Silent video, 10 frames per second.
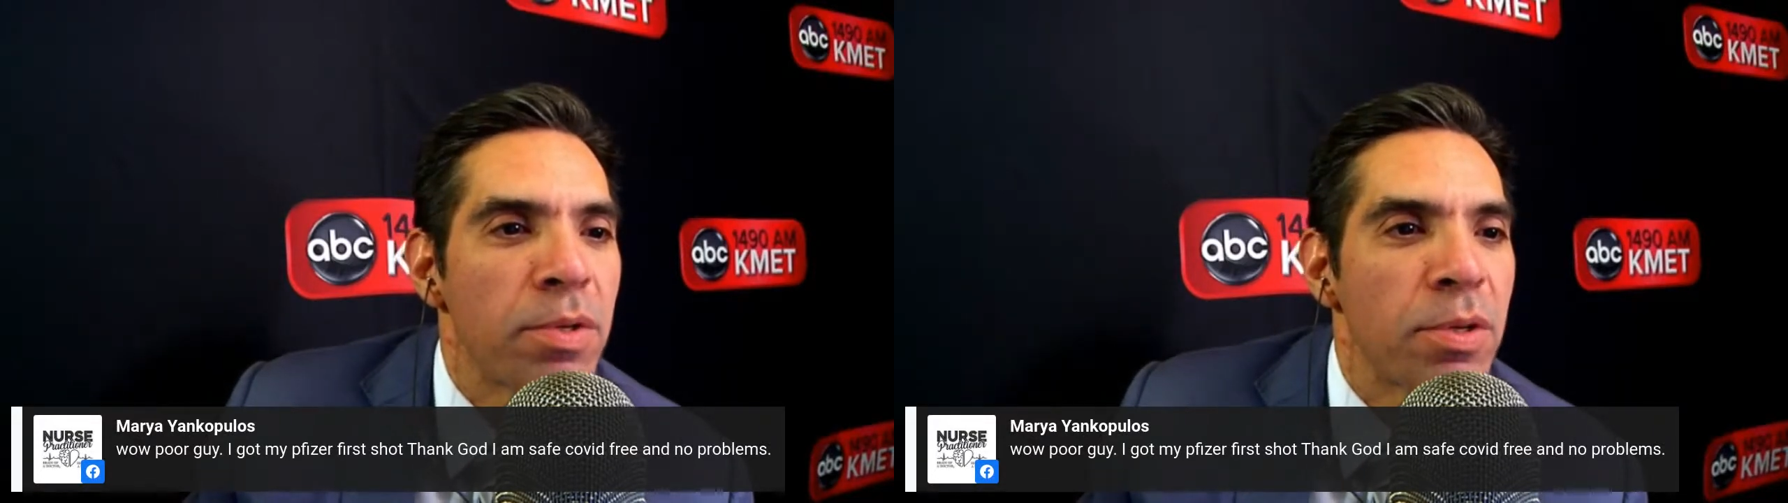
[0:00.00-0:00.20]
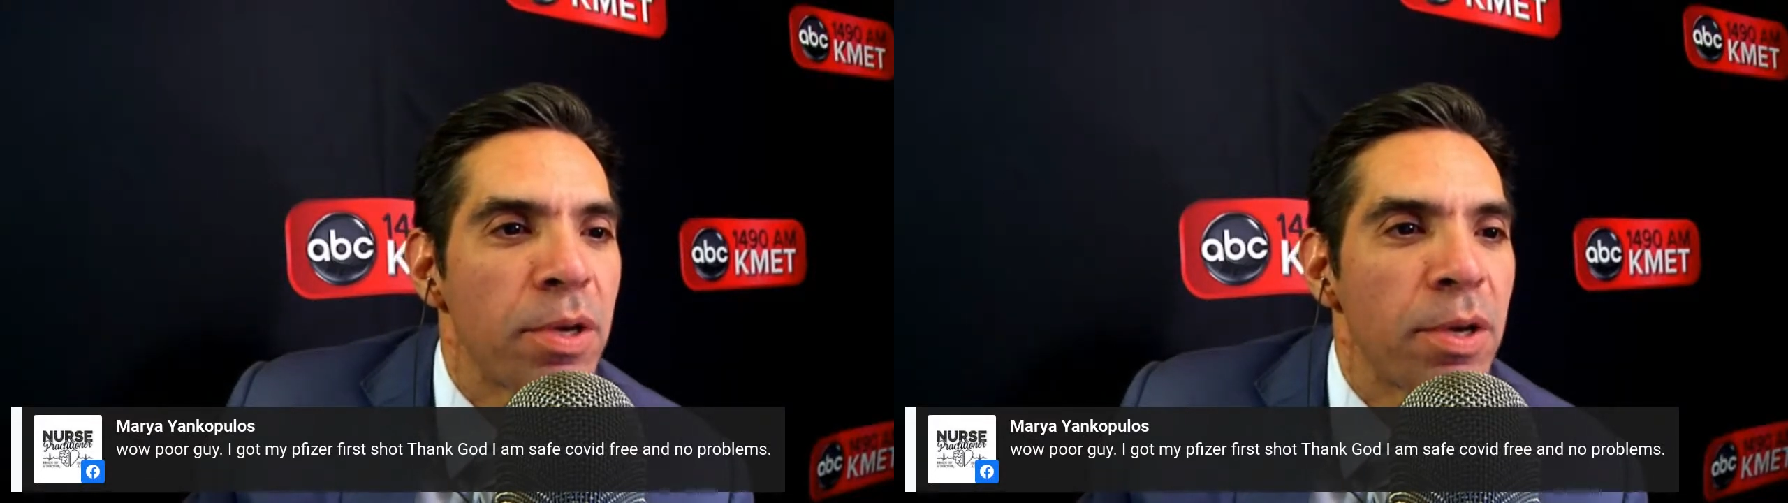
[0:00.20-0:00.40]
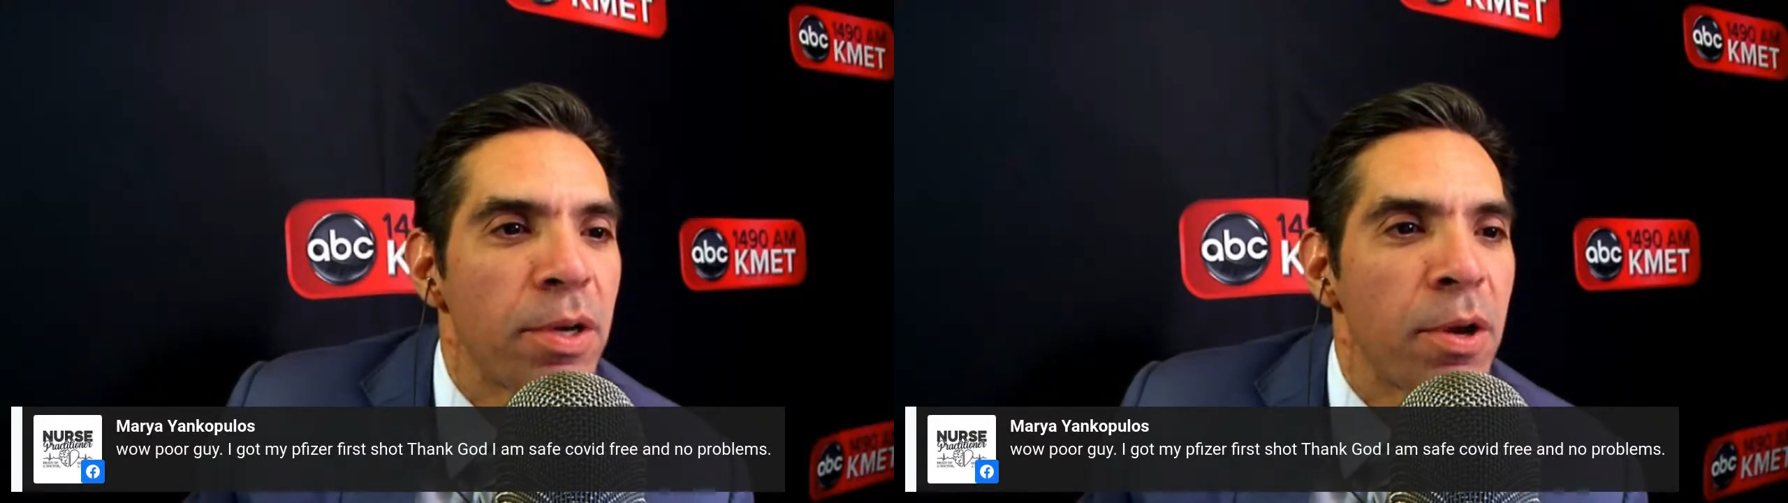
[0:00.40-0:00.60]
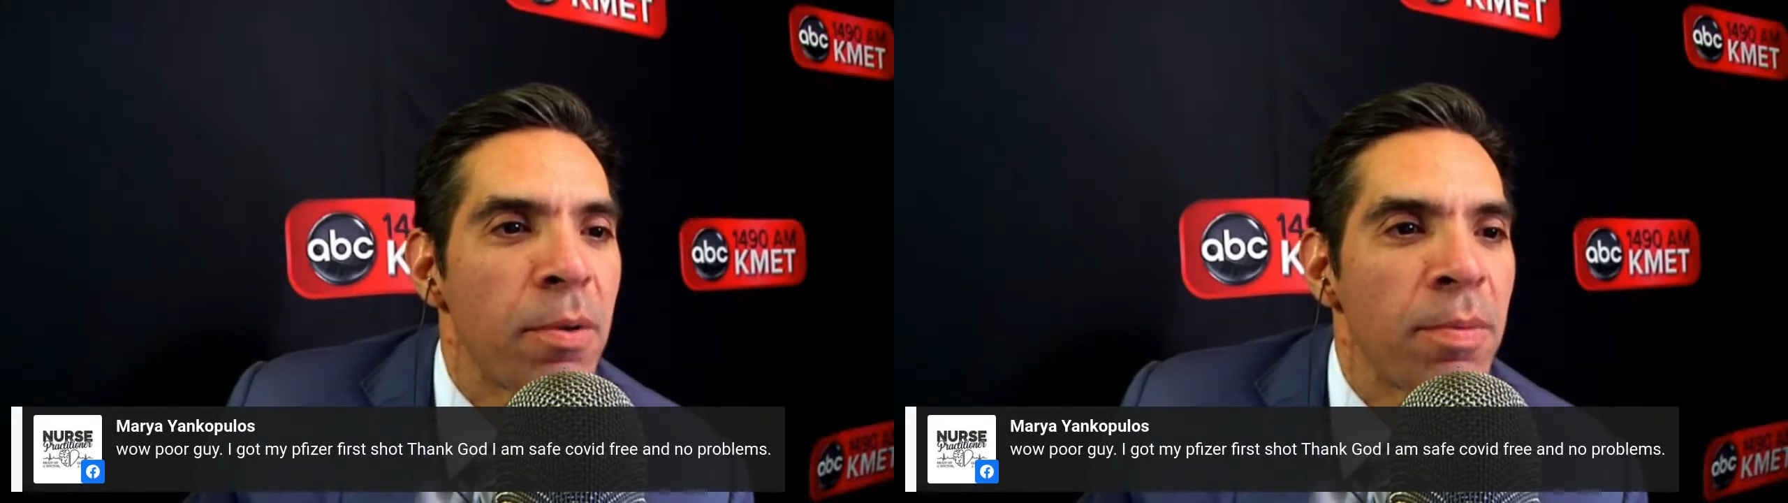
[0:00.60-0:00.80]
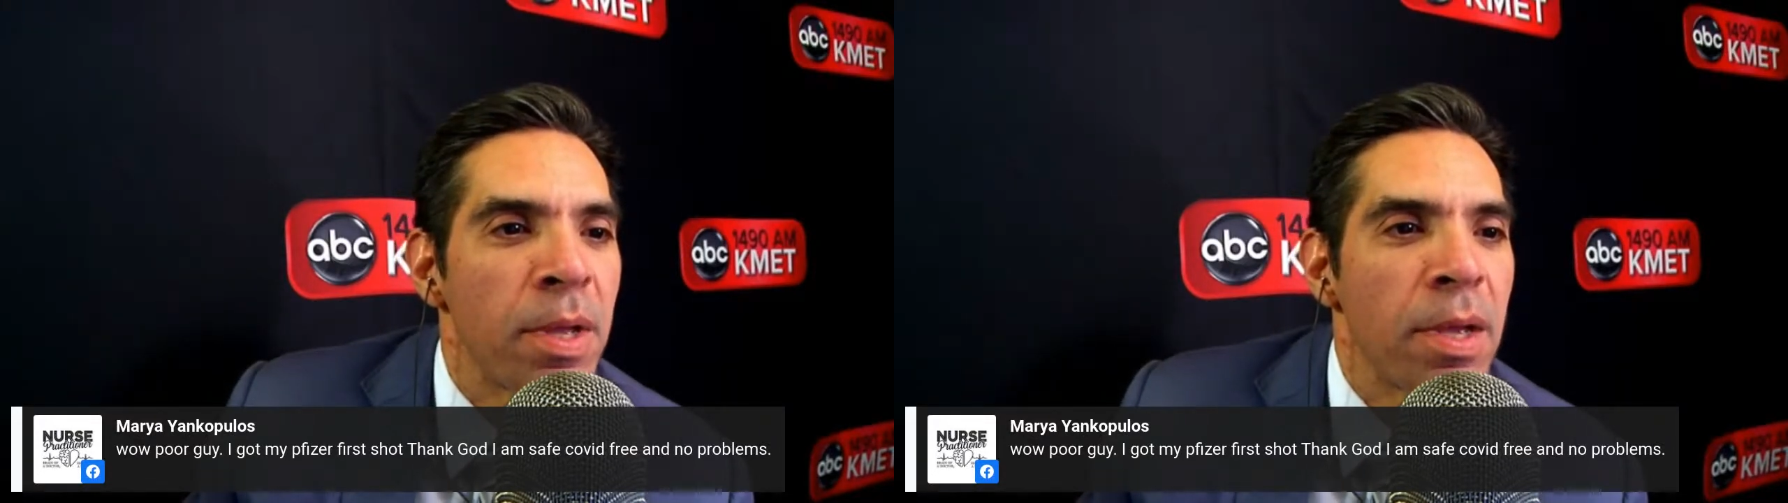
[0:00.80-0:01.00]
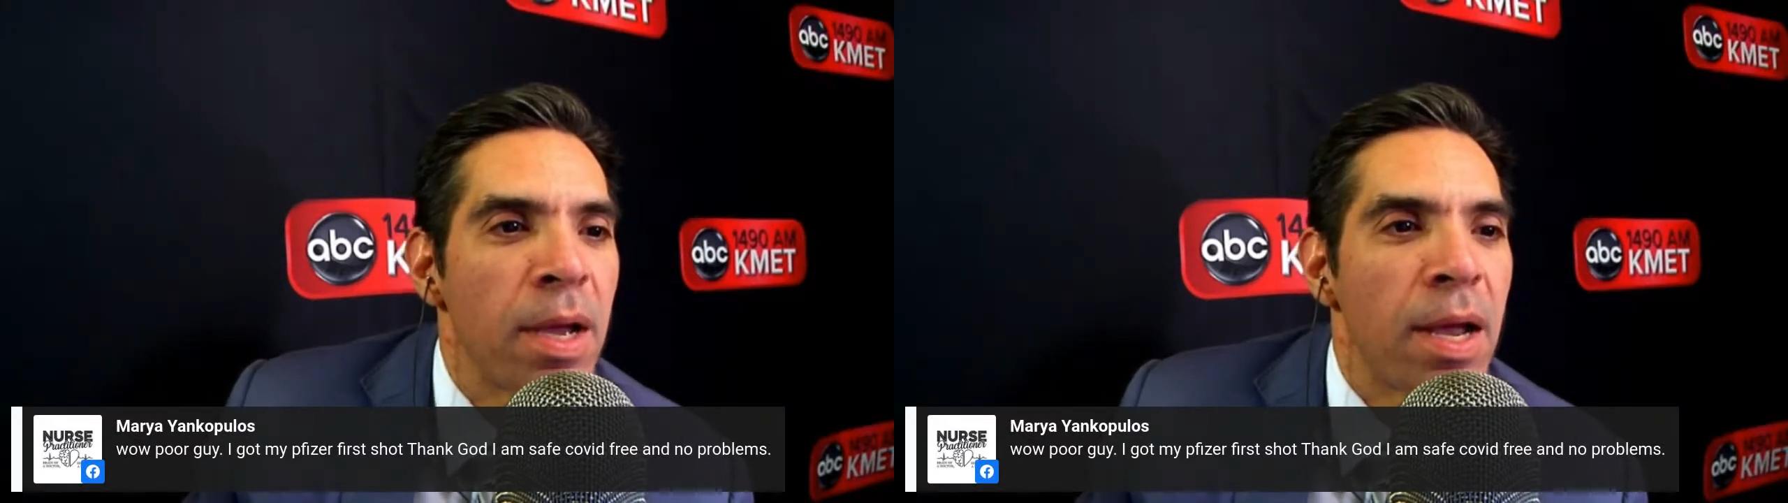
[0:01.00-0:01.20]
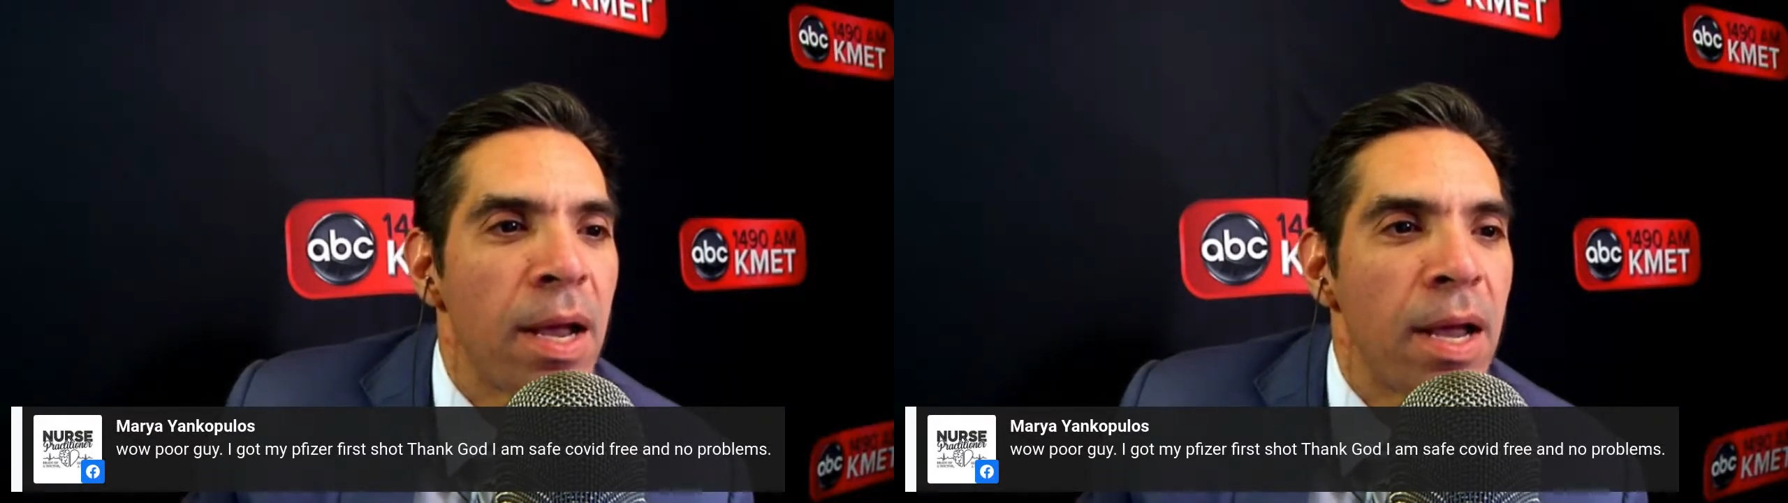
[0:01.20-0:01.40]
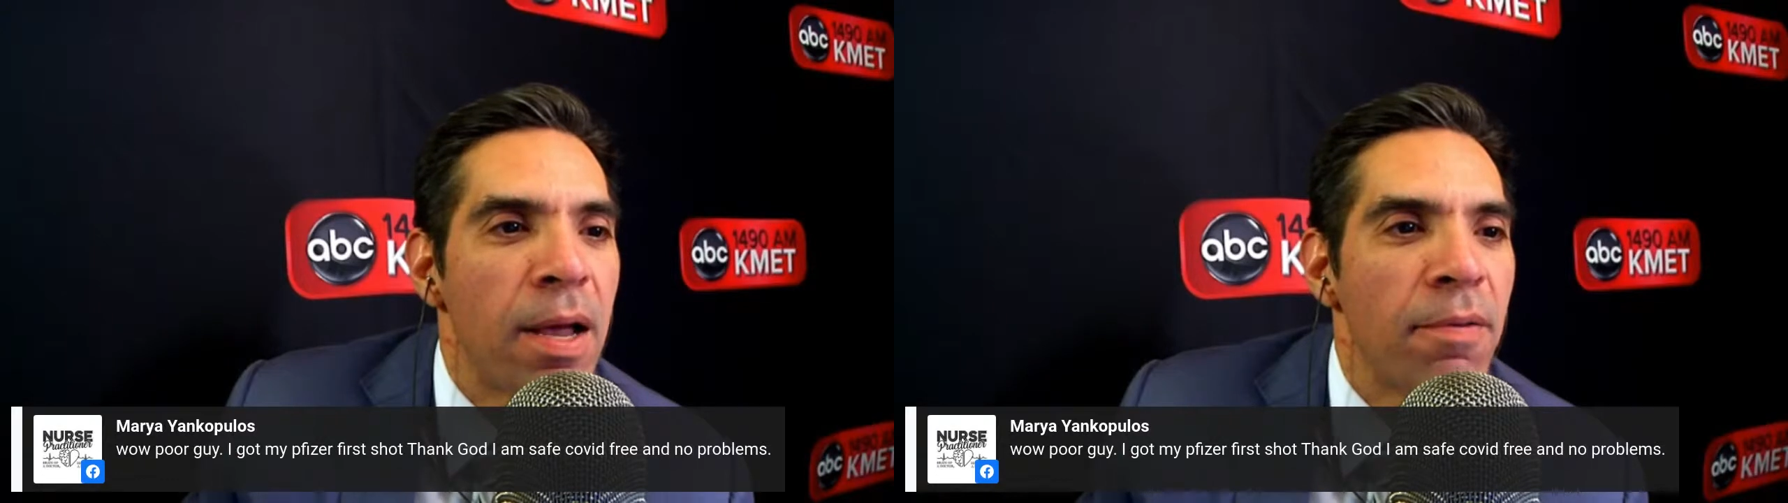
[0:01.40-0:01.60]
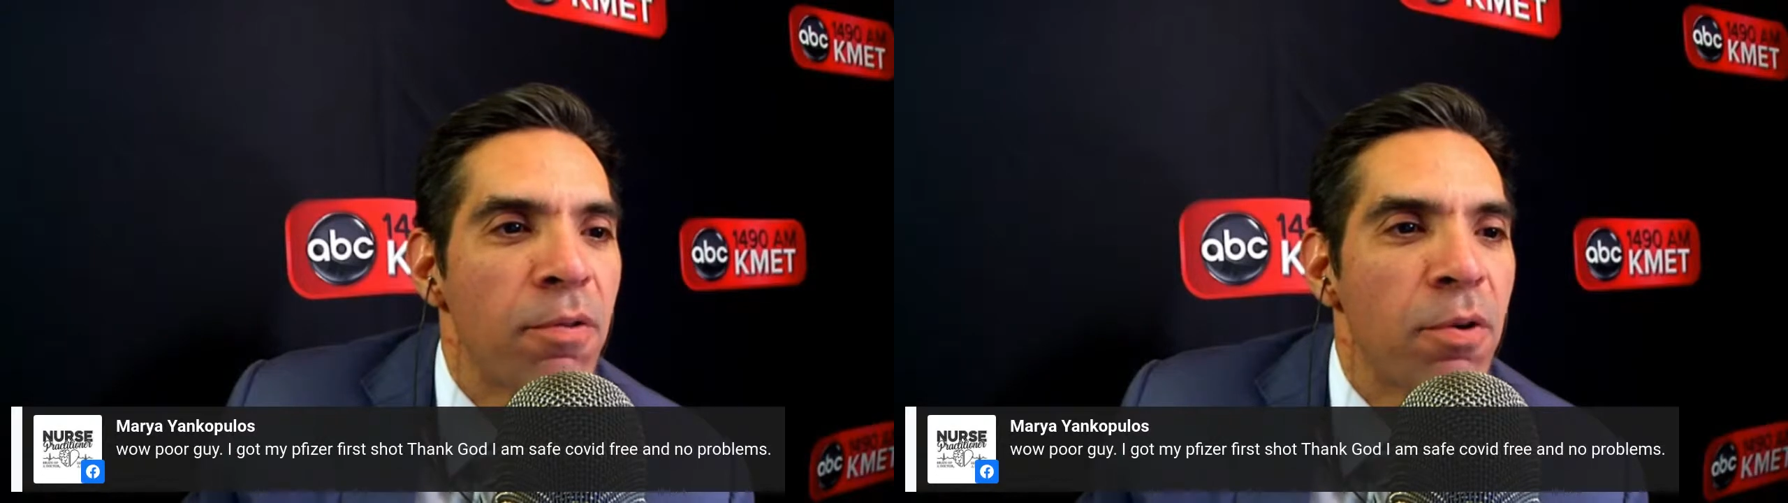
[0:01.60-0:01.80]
So there you go. Of